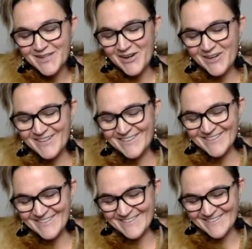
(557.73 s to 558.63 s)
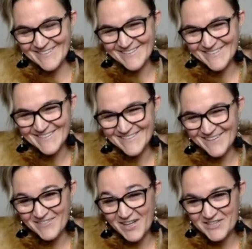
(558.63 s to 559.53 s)

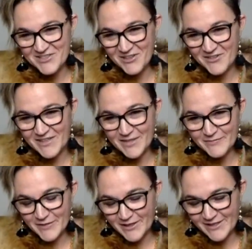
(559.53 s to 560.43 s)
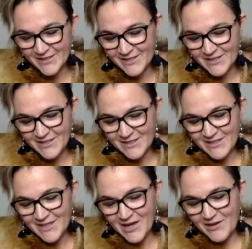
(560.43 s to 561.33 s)
I'm glad you all think I'm funny.
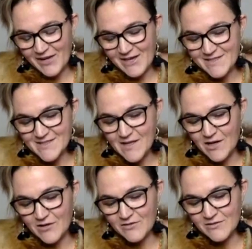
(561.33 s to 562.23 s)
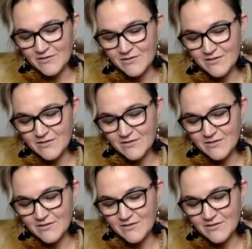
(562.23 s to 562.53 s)
Okay, so